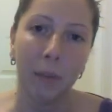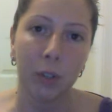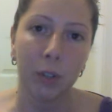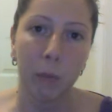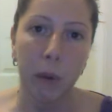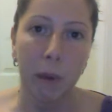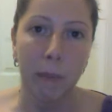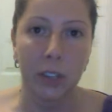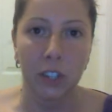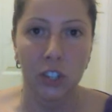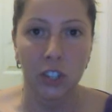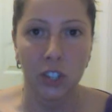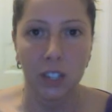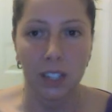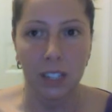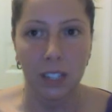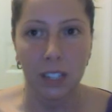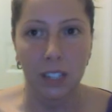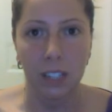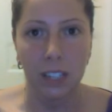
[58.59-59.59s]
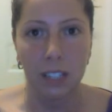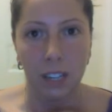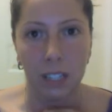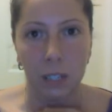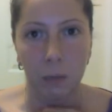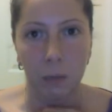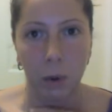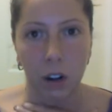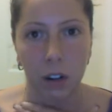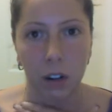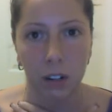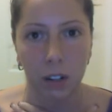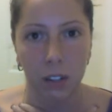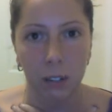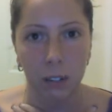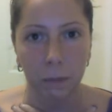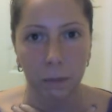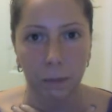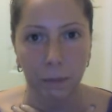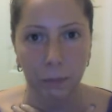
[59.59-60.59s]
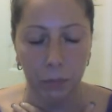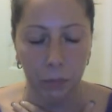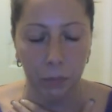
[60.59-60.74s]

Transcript: So maybe it's just a success partner